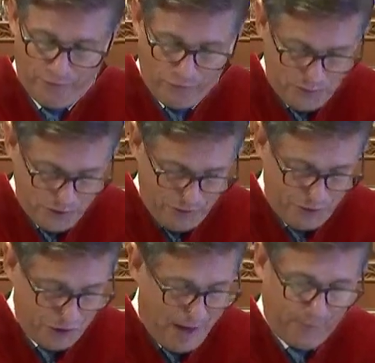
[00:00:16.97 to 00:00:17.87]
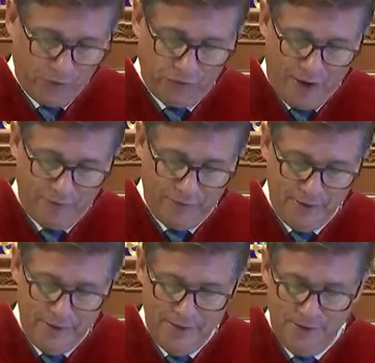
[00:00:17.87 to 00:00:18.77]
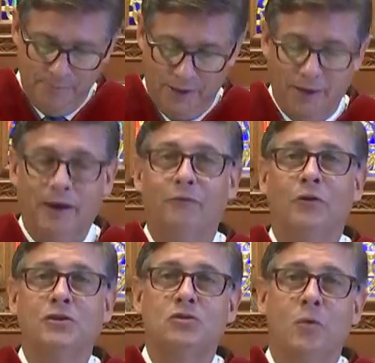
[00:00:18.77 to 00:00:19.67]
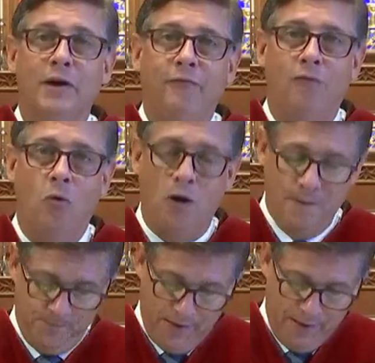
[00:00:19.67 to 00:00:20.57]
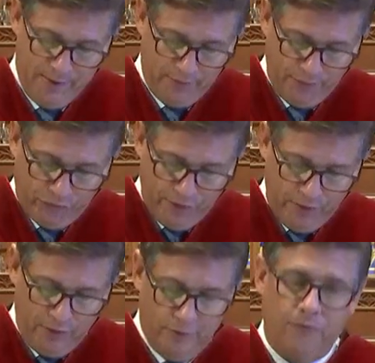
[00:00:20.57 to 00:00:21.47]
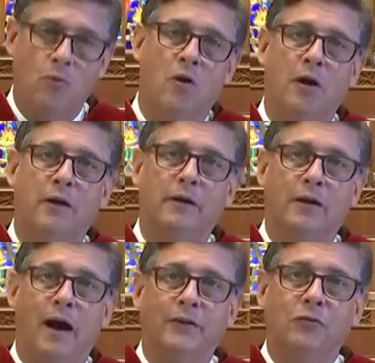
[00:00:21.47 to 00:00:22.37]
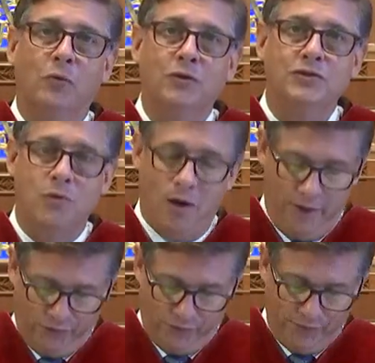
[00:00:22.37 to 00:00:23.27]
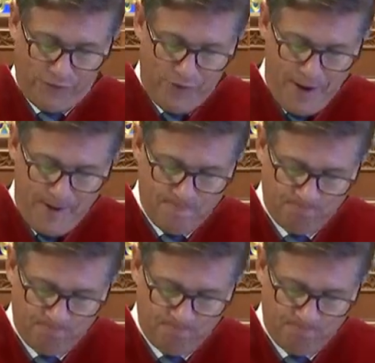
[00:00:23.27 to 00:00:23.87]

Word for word: So we turn to chapter 7, beginning at verse 24. Listen for God's word to us this day.